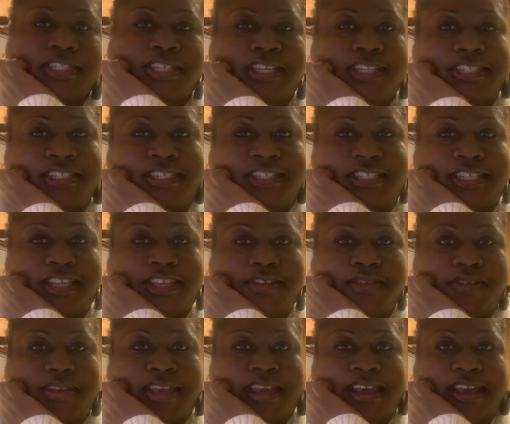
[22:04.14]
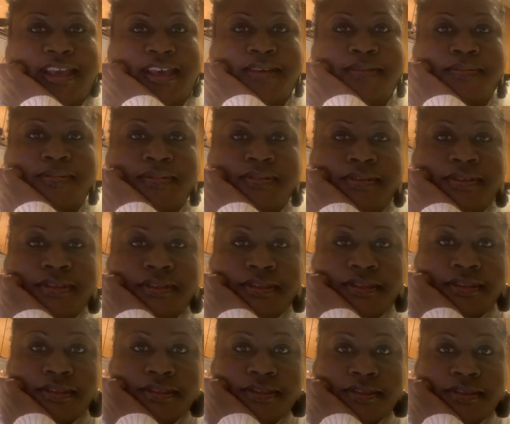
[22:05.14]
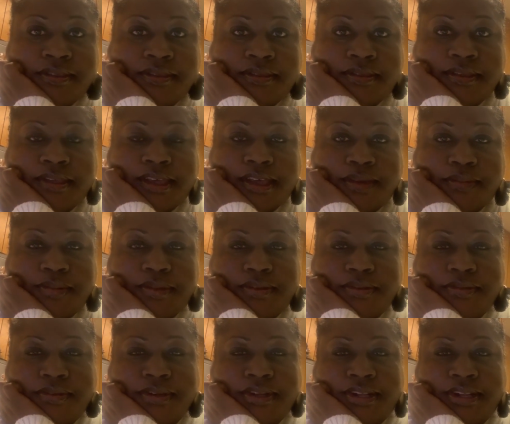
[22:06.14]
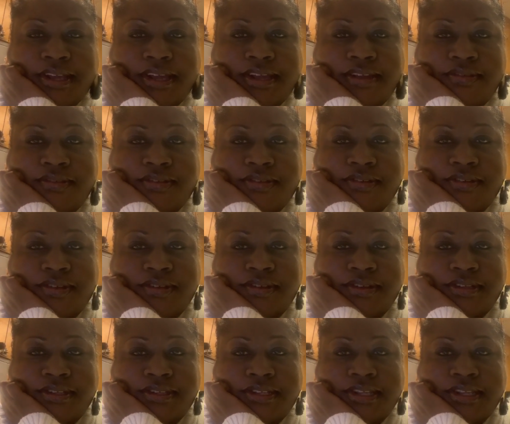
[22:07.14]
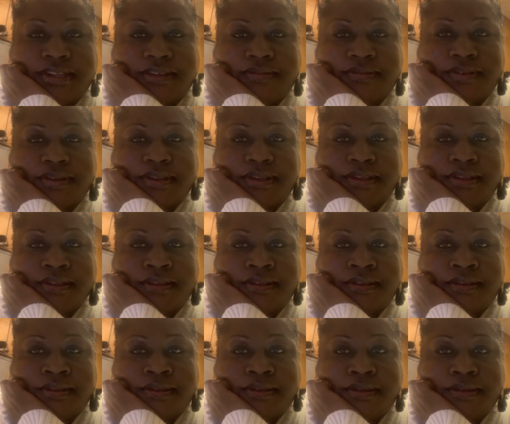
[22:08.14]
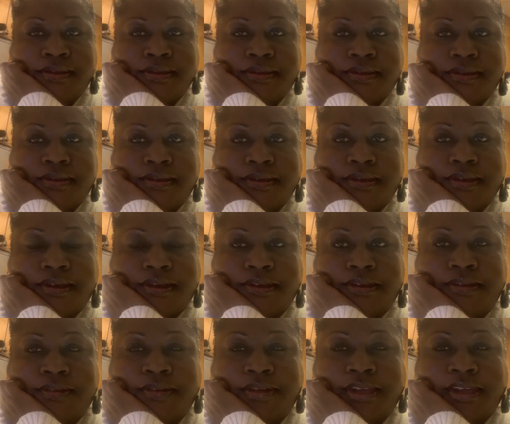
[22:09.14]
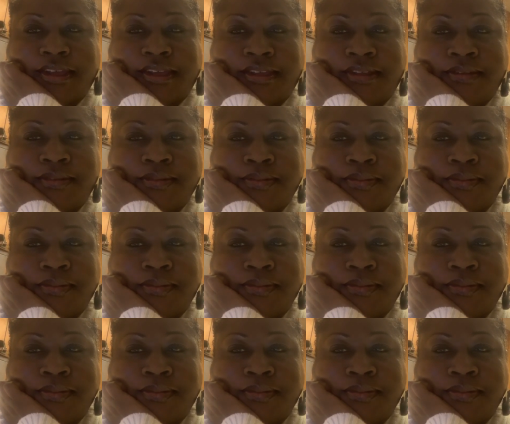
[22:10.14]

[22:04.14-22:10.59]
good to see you, Cap. I'll be doing a live stream this evening. Oh, okay.